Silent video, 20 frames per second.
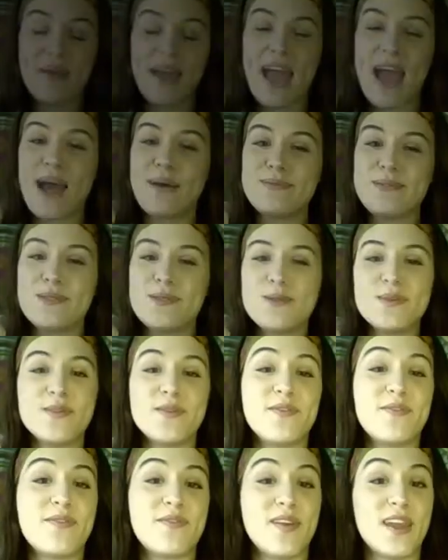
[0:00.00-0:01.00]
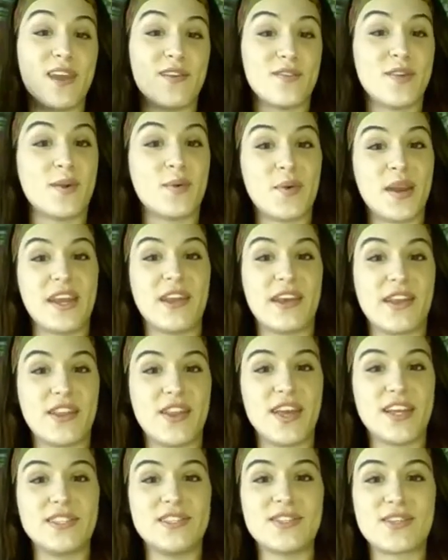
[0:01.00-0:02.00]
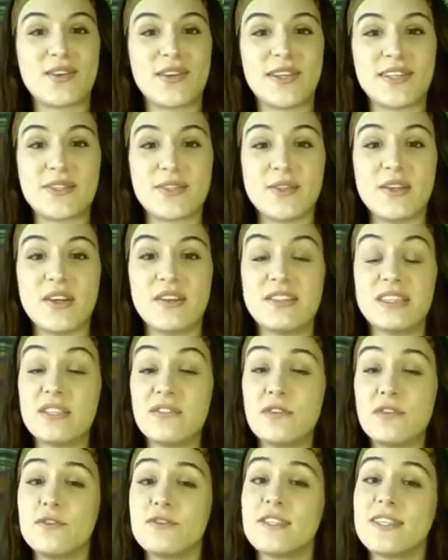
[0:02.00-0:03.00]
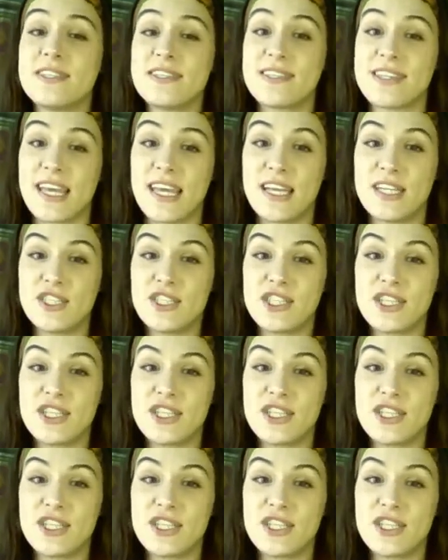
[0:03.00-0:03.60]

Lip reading: absolute favorite way to cleanse crystals is using sage.